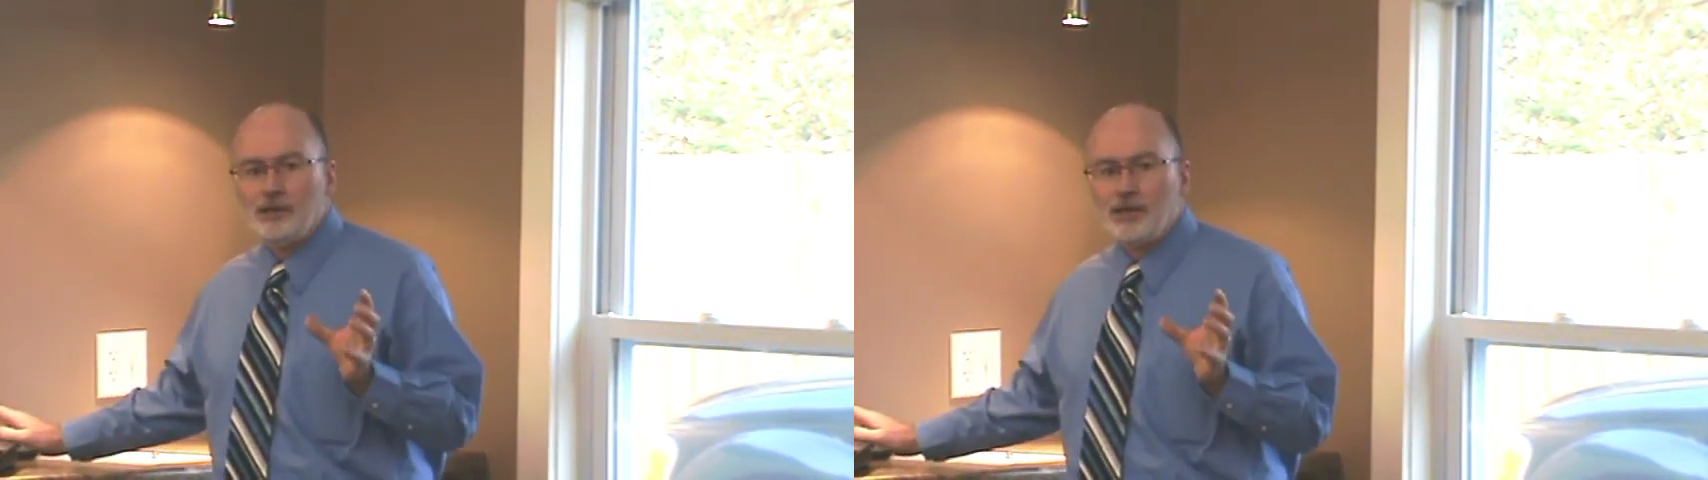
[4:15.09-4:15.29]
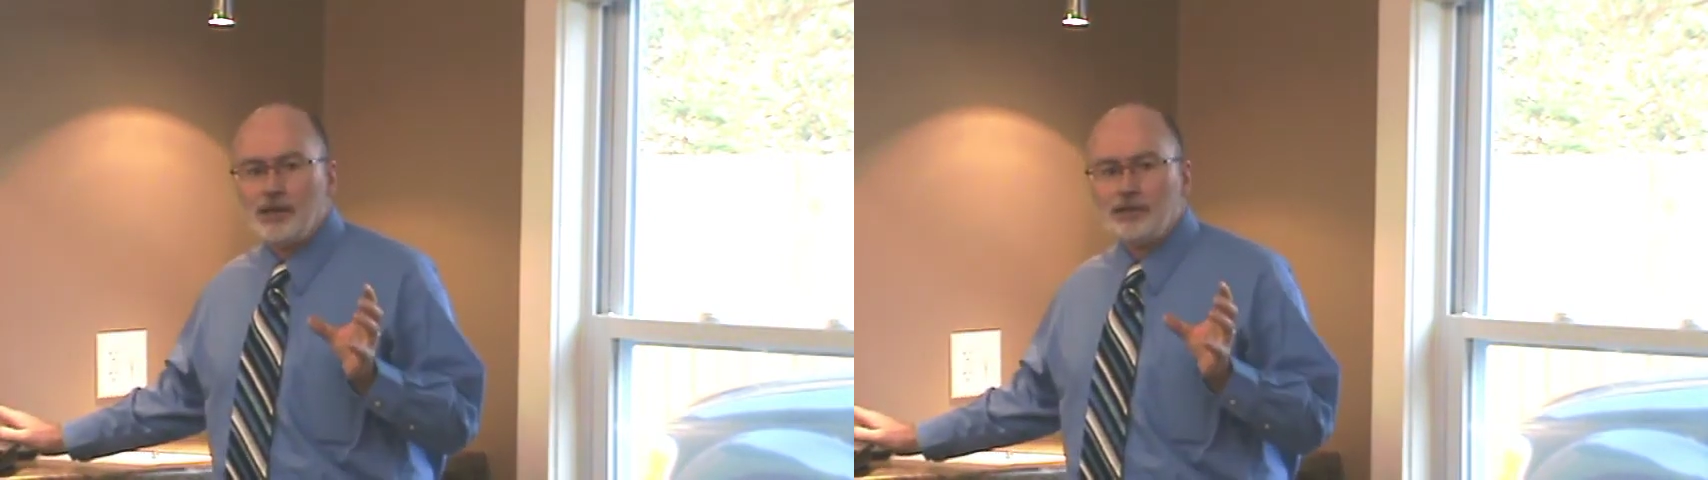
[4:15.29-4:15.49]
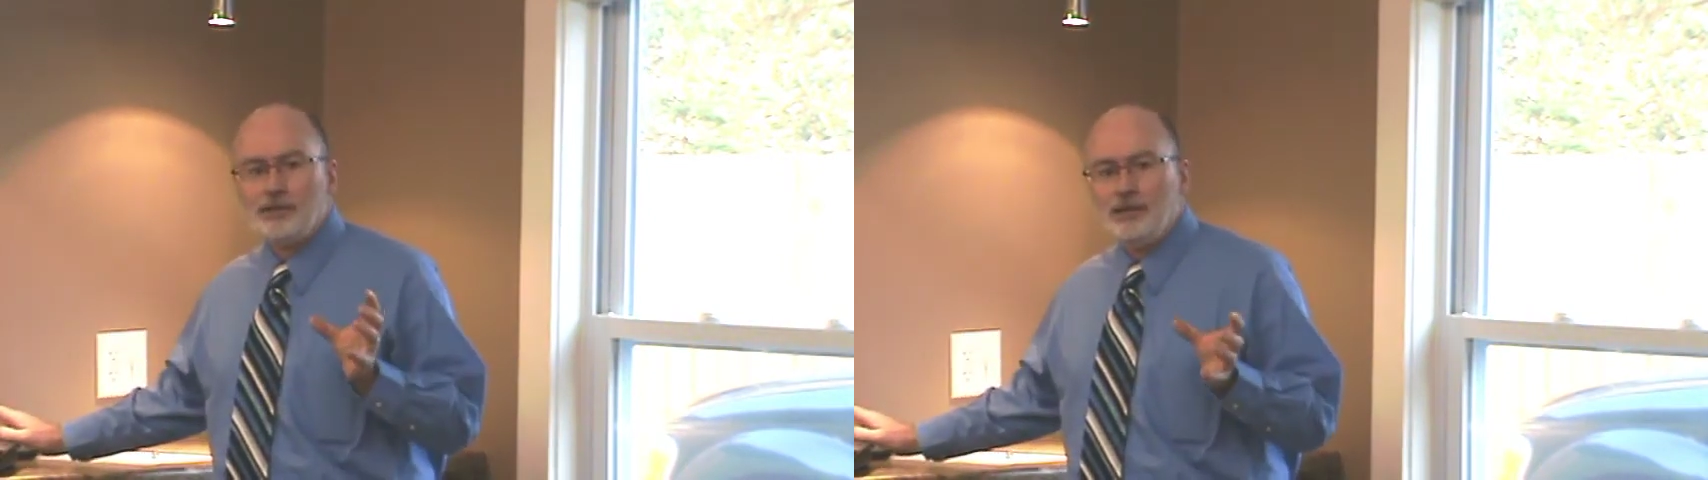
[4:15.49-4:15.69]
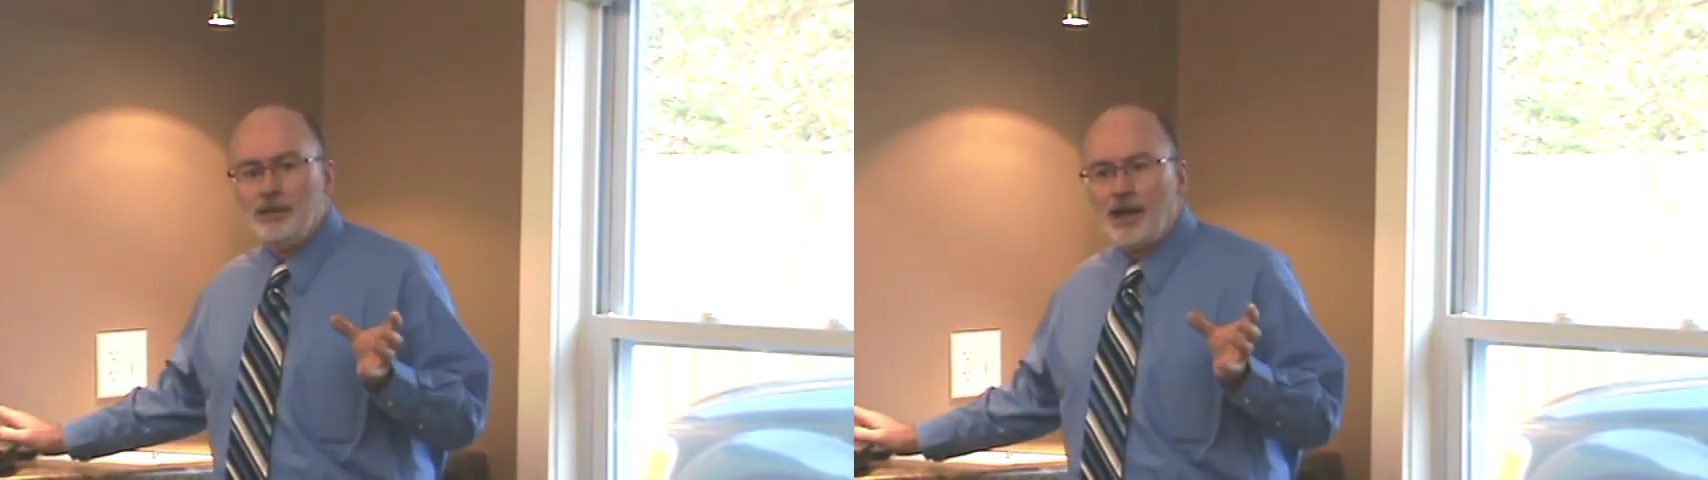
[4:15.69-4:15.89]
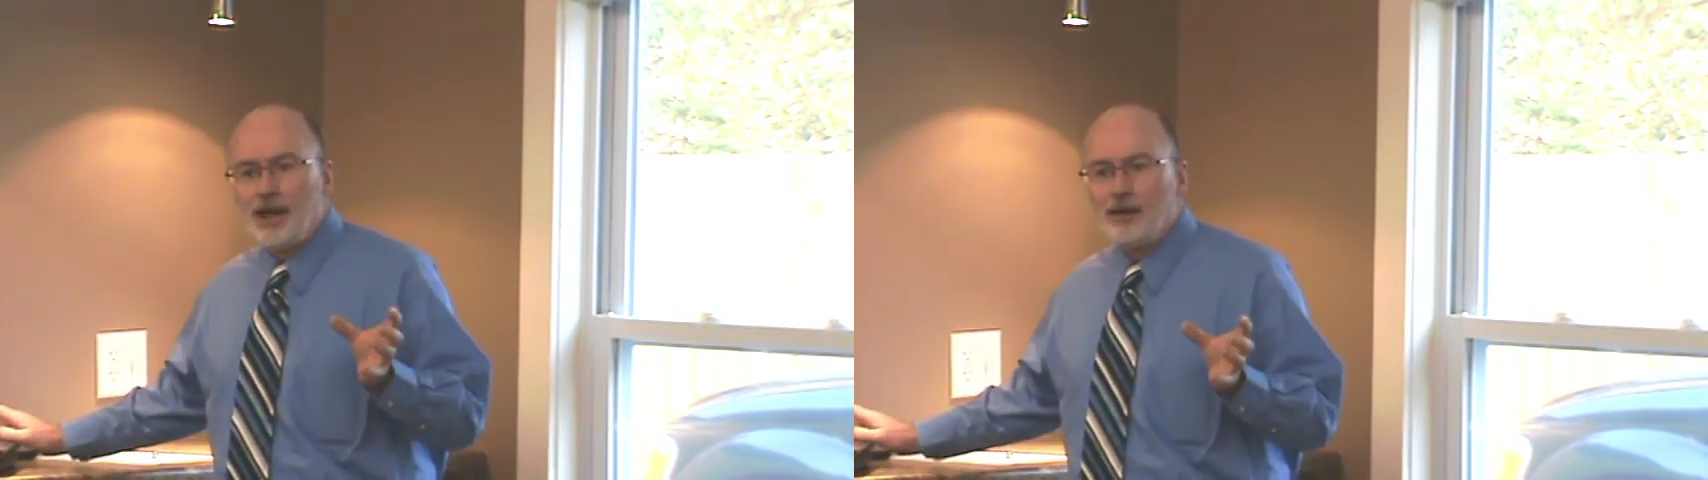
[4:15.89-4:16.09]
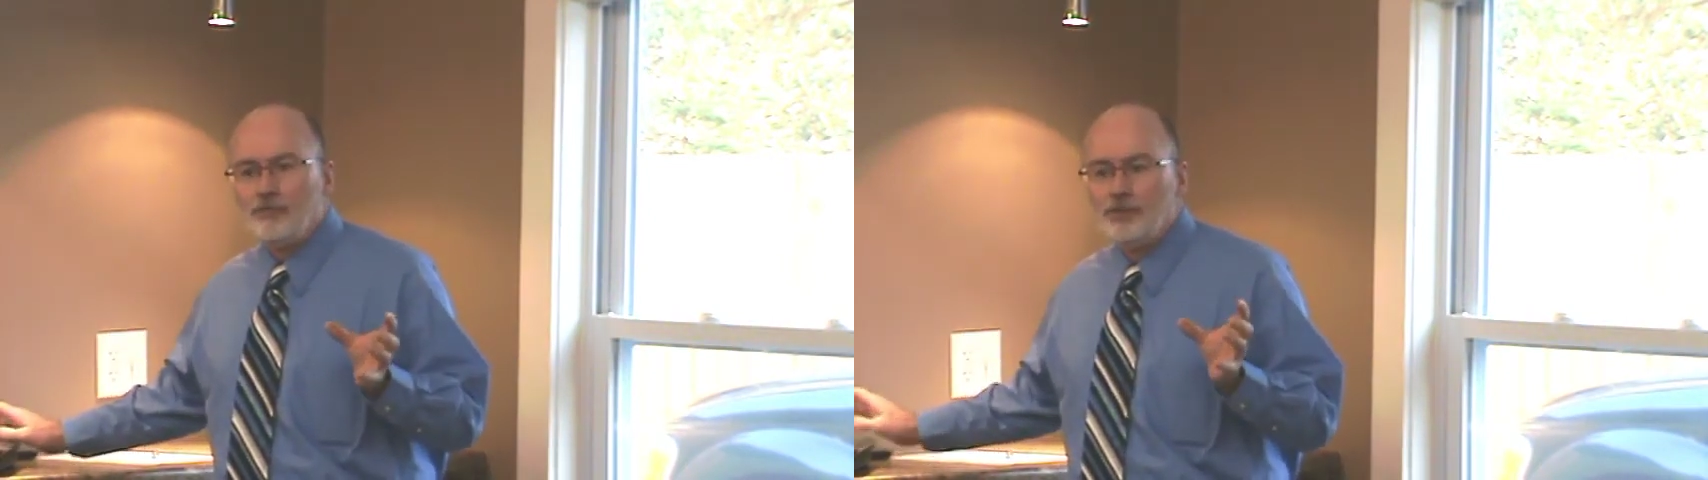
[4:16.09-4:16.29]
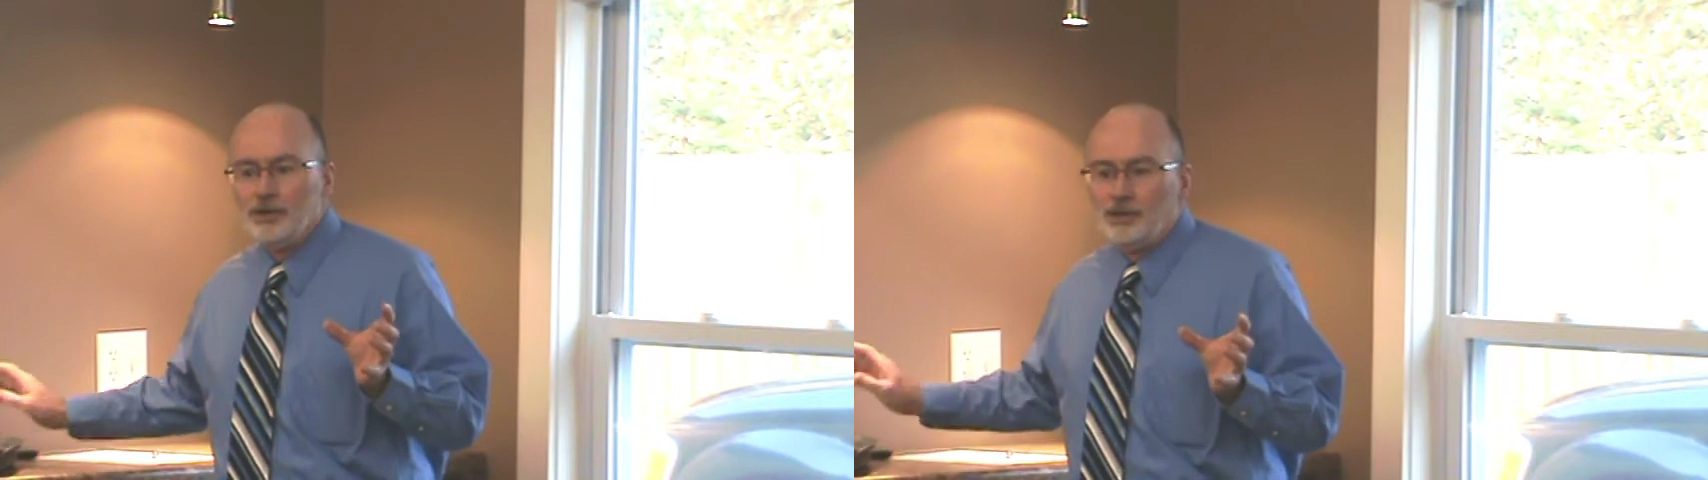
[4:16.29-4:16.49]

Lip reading: that have,